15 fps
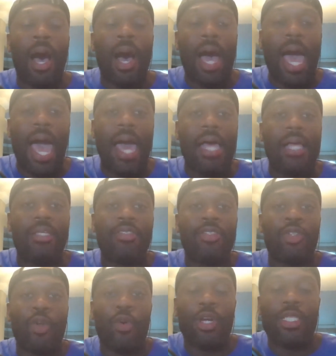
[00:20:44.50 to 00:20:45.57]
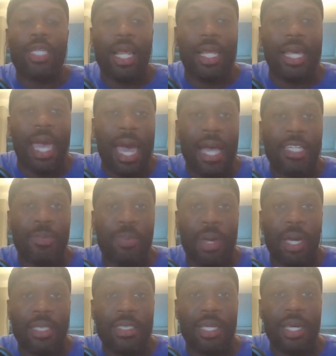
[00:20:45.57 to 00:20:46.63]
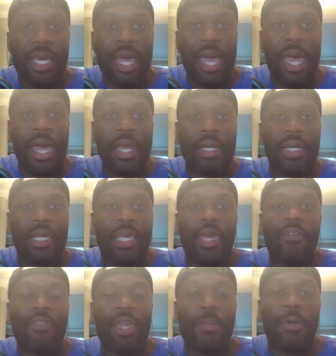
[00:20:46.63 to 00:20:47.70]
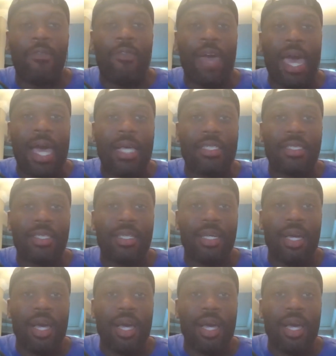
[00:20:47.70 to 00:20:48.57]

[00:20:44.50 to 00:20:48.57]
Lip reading: uh, storytelling aspects and give them vast